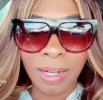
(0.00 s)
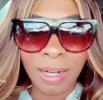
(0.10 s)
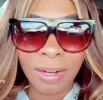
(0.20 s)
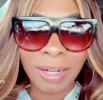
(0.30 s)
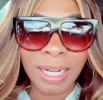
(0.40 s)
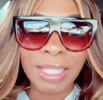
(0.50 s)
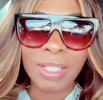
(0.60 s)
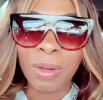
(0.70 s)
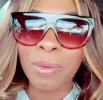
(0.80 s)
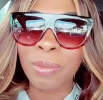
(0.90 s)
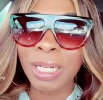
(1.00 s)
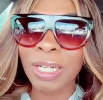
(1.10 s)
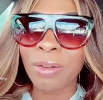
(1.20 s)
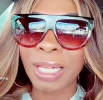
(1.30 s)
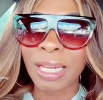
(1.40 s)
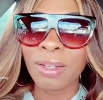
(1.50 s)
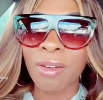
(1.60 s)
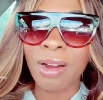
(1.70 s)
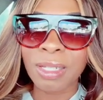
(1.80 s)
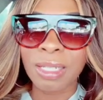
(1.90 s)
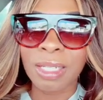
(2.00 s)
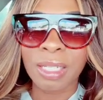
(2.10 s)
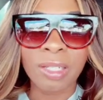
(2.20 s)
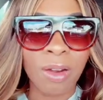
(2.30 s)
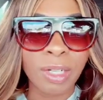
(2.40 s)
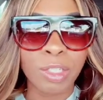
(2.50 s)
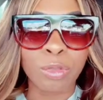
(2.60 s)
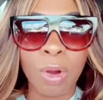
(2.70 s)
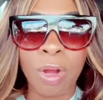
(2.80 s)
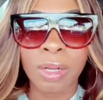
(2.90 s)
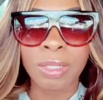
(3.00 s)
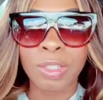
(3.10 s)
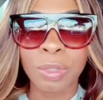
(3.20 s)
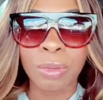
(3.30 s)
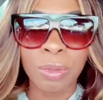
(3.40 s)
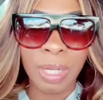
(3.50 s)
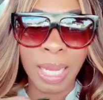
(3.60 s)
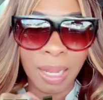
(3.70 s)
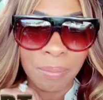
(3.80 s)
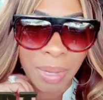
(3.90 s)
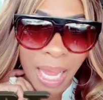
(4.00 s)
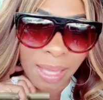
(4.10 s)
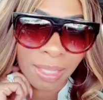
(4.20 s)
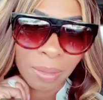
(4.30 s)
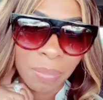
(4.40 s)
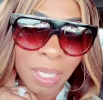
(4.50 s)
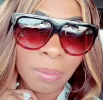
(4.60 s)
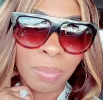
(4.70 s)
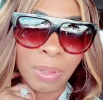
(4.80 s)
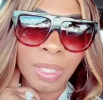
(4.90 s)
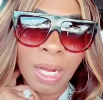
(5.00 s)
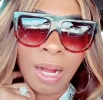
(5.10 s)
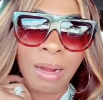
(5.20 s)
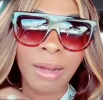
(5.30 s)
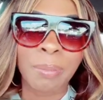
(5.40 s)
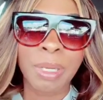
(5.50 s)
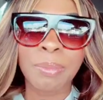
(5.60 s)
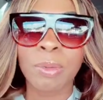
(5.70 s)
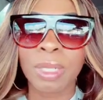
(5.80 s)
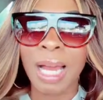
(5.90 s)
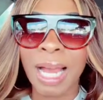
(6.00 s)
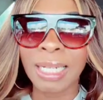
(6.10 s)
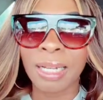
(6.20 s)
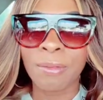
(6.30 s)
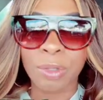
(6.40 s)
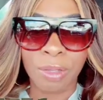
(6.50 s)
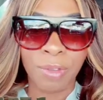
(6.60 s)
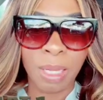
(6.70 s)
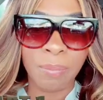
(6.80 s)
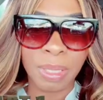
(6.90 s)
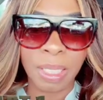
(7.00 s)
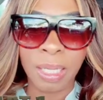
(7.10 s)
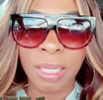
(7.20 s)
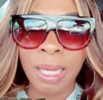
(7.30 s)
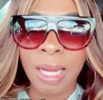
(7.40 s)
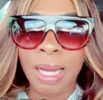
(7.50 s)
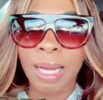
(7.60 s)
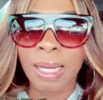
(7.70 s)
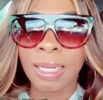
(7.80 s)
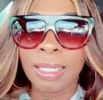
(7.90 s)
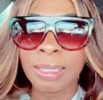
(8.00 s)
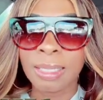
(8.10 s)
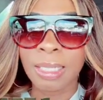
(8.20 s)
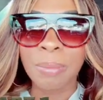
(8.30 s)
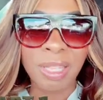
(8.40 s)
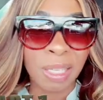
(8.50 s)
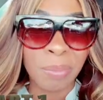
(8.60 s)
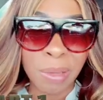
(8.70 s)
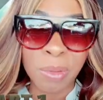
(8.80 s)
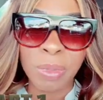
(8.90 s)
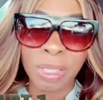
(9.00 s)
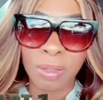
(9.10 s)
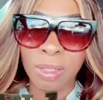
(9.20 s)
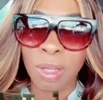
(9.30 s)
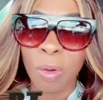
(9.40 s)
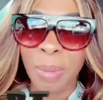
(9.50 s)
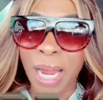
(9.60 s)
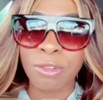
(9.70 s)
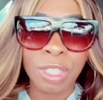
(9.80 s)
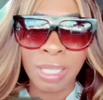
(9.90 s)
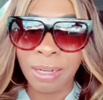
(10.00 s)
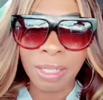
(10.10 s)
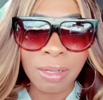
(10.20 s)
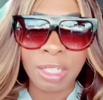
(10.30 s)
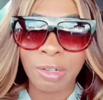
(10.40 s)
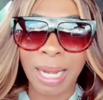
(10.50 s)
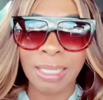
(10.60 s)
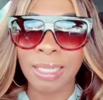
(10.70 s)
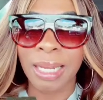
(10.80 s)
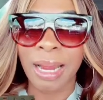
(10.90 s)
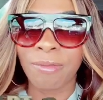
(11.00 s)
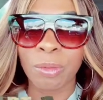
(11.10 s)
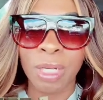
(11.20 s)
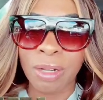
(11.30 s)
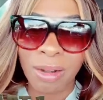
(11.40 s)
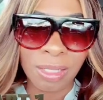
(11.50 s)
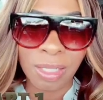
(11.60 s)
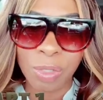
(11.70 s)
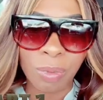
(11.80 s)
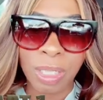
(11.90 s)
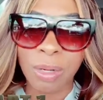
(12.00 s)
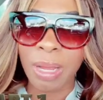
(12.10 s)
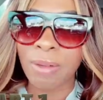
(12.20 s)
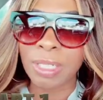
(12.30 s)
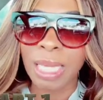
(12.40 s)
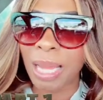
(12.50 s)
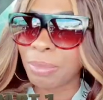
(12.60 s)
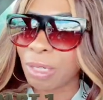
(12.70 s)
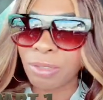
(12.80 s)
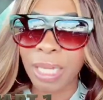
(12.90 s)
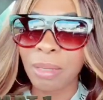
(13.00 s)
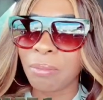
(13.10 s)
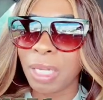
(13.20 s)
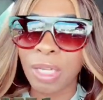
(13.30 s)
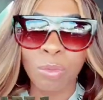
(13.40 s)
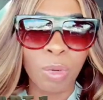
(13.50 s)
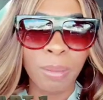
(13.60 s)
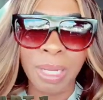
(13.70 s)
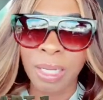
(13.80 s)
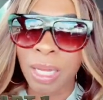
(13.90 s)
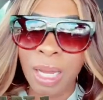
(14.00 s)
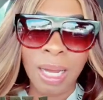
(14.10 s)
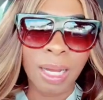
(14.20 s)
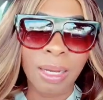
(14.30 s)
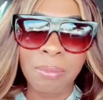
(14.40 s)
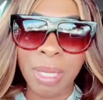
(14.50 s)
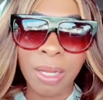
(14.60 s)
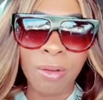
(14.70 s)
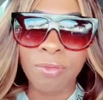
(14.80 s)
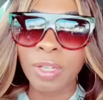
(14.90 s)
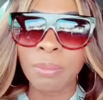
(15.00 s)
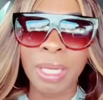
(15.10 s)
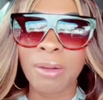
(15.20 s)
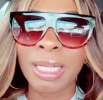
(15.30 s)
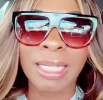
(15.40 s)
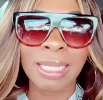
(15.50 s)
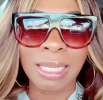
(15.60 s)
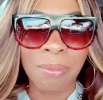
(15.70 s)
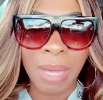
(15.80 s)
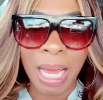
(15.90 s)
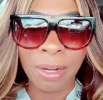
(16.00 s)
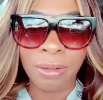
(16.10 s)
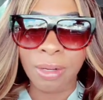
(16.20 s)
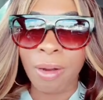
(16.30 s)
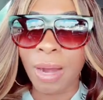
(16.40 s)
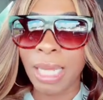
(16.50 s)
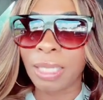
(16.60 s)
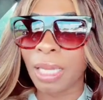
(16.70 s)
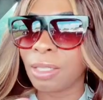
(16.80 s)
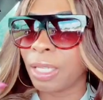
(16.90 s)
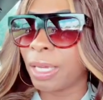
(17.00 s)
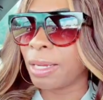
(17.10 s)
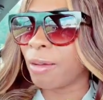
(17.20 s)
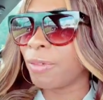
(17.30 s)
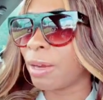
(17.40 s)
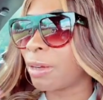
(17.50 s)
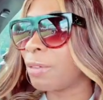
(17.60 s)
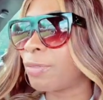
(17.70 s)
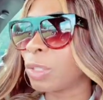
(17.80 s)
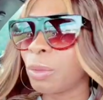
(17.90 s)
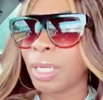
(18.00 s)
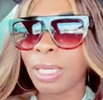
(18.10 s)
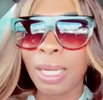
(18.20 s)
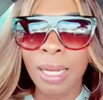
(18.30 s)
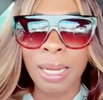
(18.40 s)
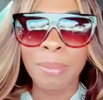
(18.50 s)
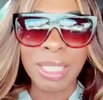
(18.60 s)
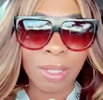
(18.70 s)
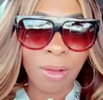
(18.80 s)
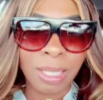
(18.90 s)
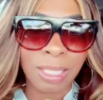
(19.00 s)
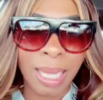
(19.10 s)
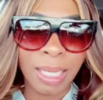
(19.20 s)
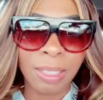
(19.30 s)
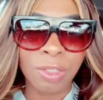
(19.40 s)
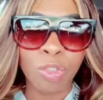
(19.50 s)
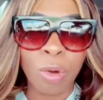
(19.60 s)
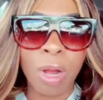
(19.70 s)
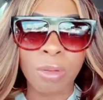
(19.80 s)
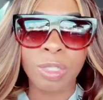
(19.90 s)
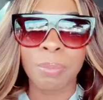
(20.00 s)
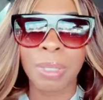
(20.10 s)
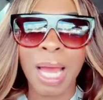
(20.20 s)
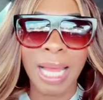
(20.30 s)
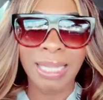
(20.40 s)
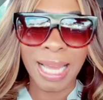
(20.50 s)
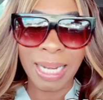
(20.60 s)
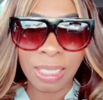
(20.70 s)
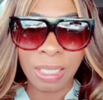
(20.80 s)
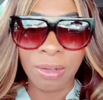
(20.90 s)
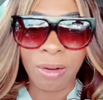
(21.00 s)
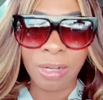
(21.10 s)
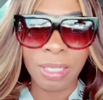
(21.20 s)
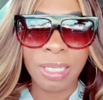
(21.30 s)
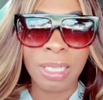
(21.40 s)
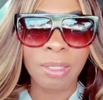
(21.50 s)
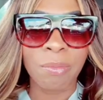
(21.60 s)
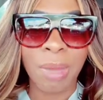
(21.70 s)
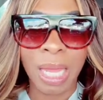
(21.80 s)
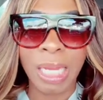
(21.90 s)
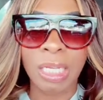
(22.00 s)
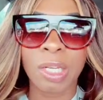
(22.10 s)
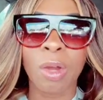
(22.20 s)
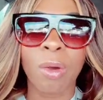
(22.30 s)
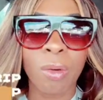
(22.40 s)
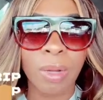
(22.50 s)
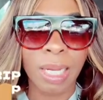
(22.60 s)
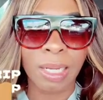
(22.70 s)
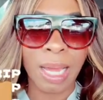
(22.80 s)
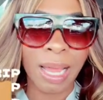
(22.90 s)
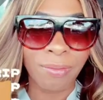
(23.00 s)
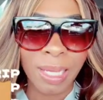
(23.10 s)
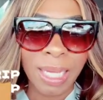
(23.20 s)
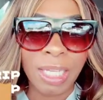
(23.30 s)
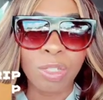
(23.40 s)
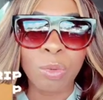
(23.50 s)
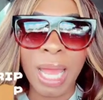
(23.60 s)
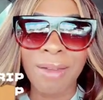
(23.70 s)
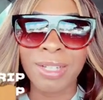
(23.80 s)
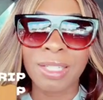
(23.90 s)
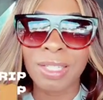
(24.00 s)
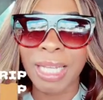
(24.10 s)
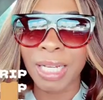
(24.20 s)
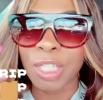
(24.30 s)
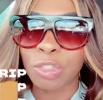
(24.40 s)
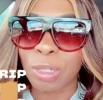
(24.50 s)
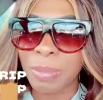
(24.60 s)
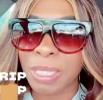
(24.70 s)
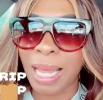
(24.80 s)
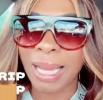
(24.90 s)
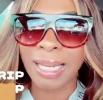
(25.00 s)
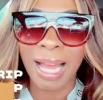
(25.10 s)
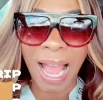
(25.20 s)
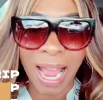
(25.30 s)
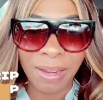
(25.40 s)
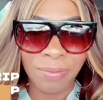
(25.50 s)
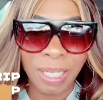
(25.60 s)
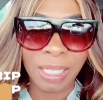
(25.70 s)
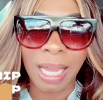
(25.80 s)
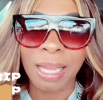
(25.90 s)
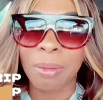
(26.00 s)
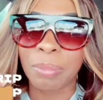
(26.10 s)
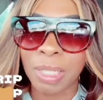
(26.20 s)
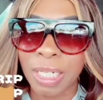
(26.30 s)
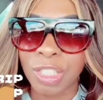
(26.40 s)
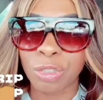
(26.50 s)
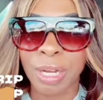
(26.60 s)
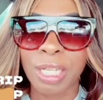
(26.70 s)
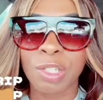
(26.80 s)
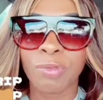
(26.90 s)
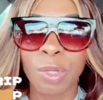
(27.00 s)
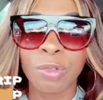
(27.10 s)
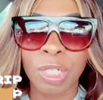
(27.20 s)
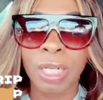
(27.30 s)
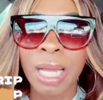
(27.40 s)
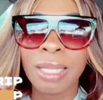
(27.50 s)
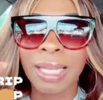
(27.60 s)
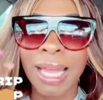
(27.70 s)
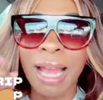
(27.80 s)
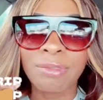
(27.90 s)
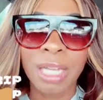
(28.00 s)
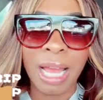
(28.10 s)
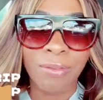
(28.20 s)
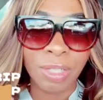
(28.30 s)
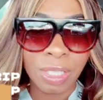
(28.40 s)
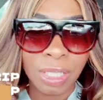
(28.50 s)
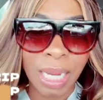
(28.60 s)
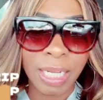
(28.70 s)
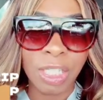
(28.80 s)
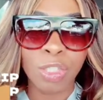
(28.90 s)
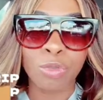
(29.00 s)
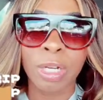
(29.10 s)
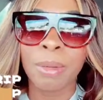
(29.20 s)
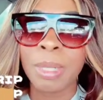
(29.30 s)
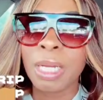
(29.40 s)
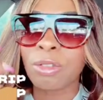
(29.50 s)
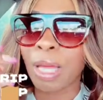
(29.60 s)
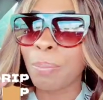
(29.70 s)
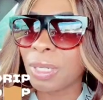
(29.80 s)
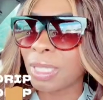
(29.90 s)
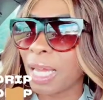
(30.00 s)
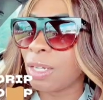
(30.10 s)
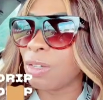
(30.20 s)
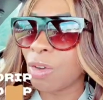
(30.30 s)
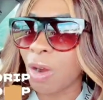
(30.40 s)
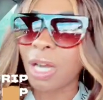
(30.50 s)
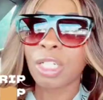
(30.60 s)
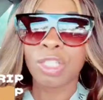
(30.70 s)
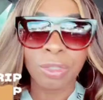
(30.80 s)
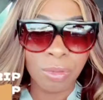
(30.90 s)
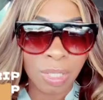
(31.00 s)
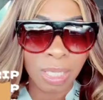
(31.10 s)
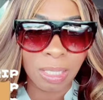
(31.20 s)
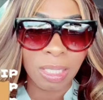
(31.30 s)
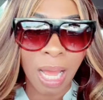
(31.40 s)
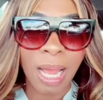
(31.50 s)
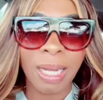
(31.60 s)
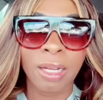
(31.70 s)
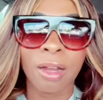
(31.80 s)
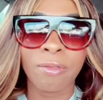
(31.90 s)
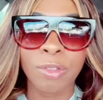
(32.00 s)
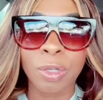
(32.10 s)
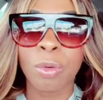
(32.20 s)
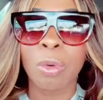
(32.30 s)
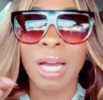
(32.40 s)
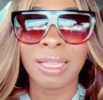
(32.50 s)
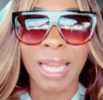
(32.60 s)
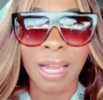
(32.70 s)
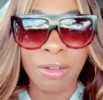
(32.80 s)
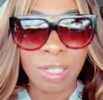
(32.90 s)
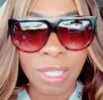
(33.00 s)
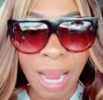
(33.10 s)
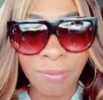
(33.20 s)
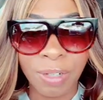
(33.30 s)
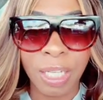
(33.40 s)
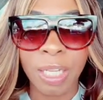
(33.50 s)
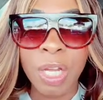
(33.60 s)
All right, so we know that narcissists are drawn to empathic people. All right, people with high levels of empathy, uh, sympathy, people with low boundaries. Now, they're attracted to everyone. Narcissists really don't have a type. They'll date men, women, uh, male, female. It doesn't matter. All right, they, they are very fluid um, as long as they can draw supply. That is the narcissist's main goal in life is to have a steady drip. It's like an IV, like a blood transfusion. They have to have a steady drip. So they put that narc juice inside of you while they are siphoning